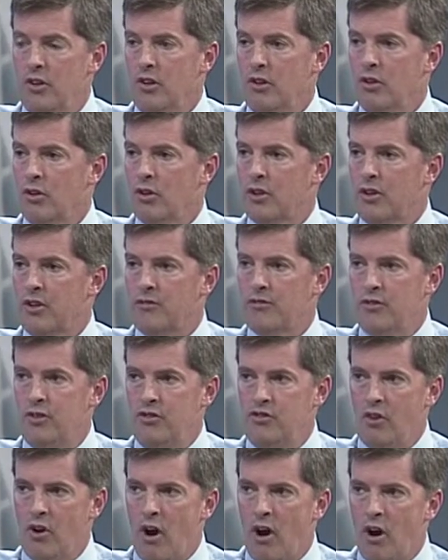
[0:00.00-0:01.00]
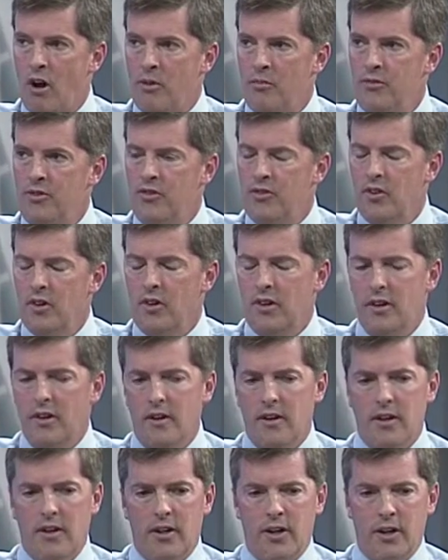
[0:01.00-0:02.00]
looking for jobs, mm -hmm
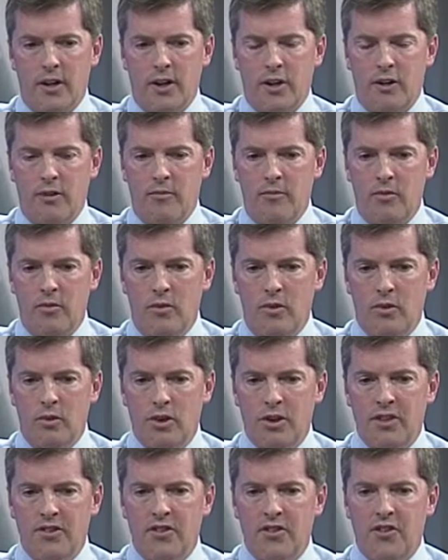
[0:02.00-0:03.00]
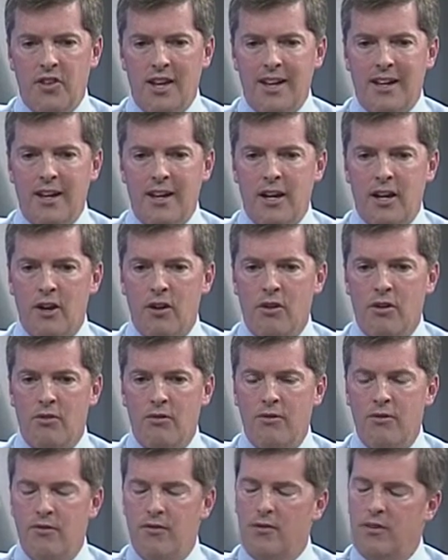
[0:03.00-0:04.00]
um, looking to take care
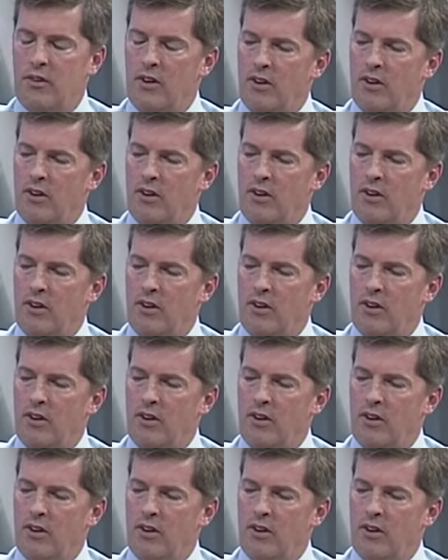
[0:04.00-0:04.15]
of,